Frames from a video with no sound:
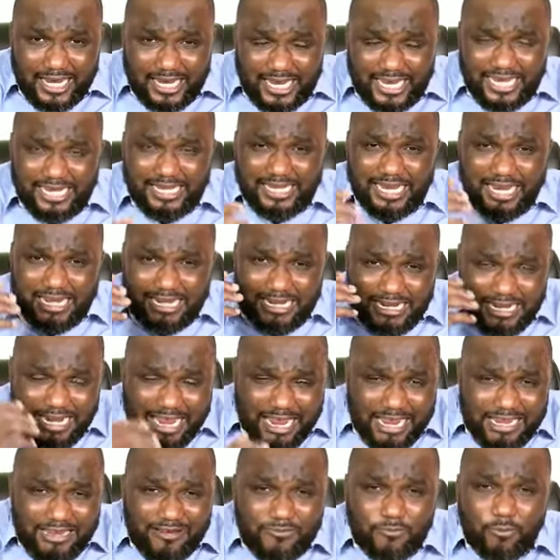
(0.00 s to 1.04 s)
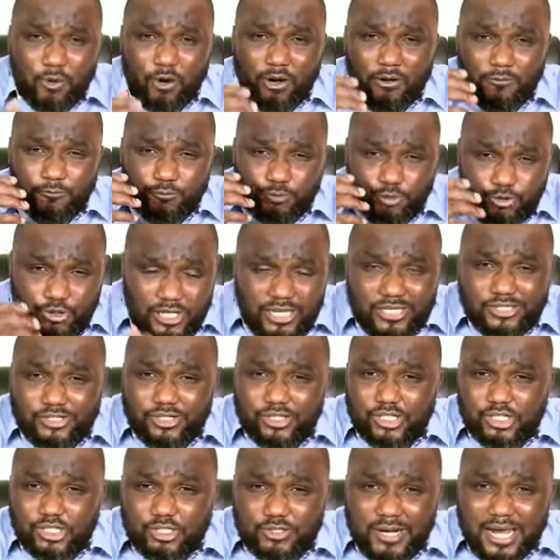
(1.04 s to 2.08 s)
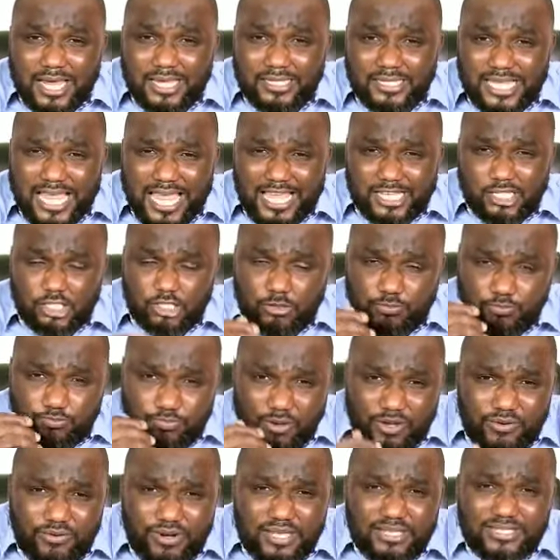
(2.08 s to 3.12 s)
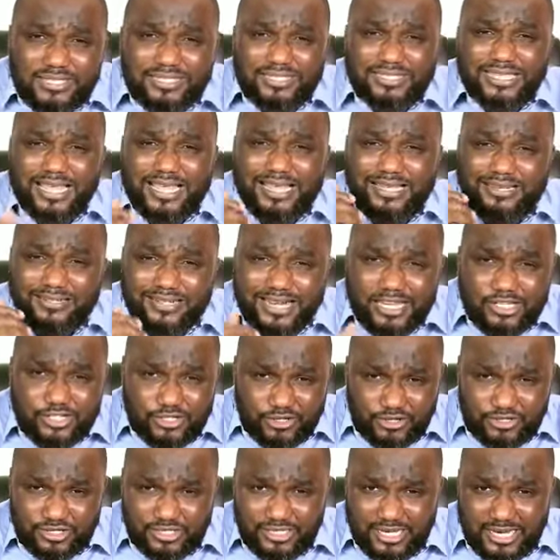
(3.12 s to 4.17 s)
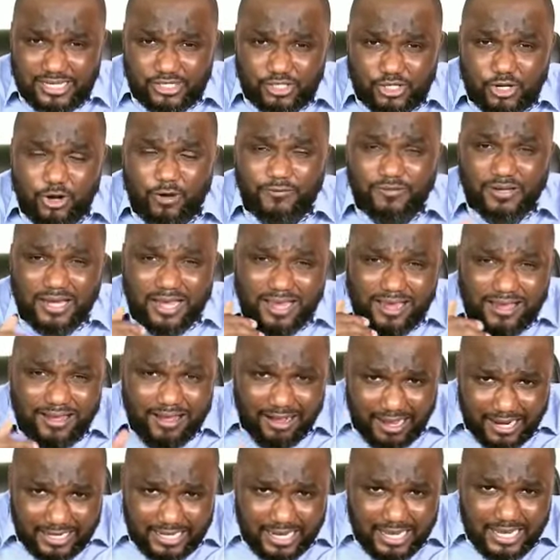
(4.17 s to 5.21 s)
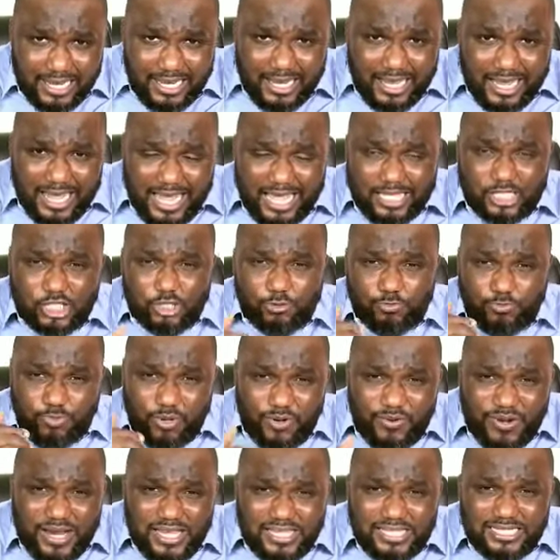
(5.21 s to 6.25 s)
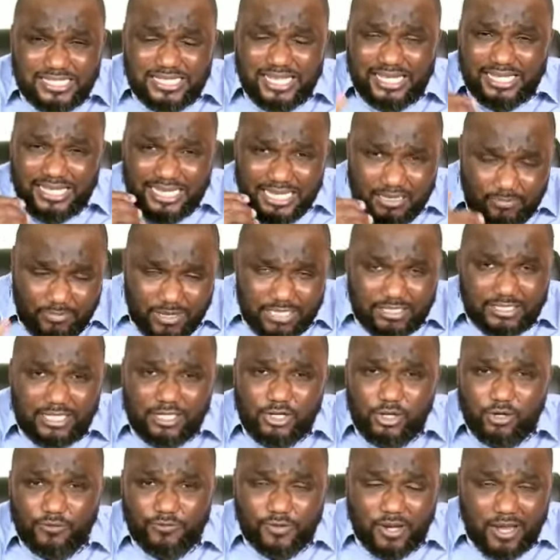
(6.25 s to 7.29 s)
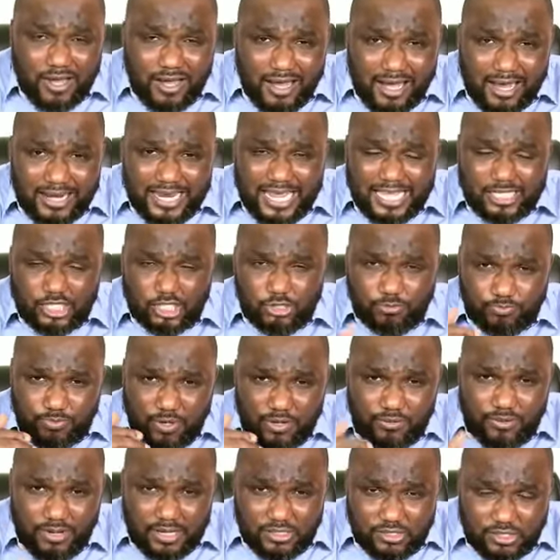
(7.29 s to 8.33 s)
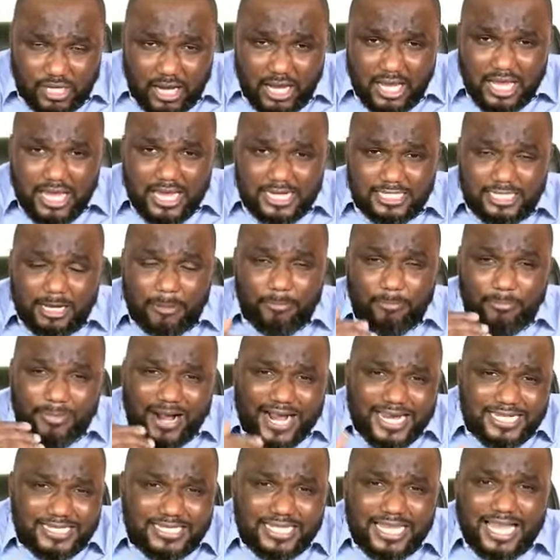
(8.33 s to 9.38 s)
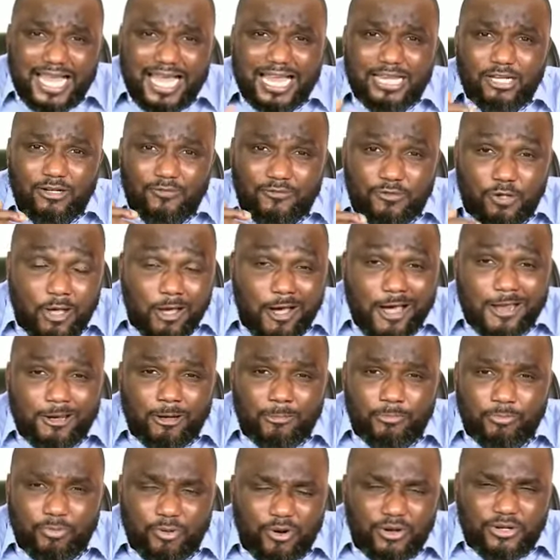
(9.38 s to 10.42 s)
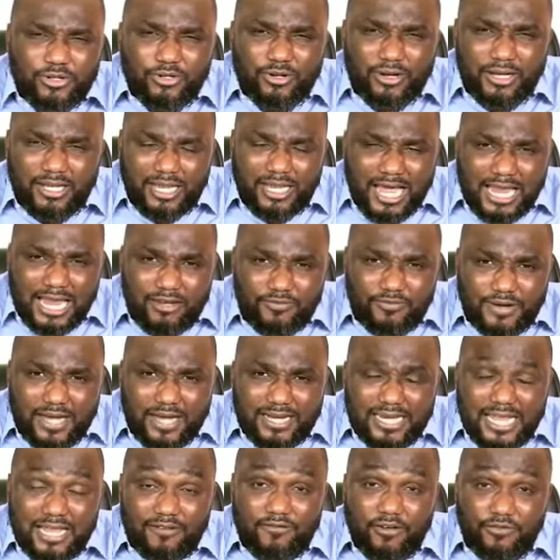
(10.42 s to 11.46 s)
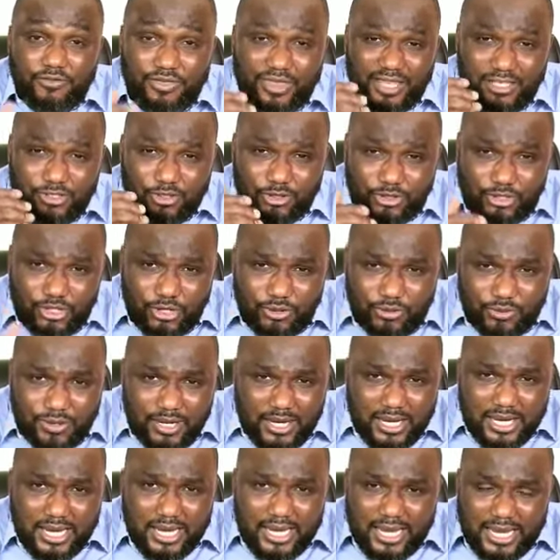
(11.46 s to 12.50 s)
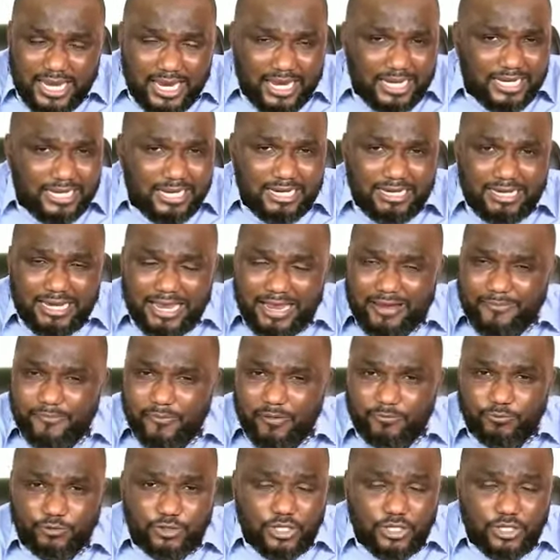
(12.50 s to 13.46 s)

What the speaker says: In the name of Jesus Christ, experience the graciousness of God. Experience the liberty of God. Experience the mighty hand of God upon your life and everything you do. In the name of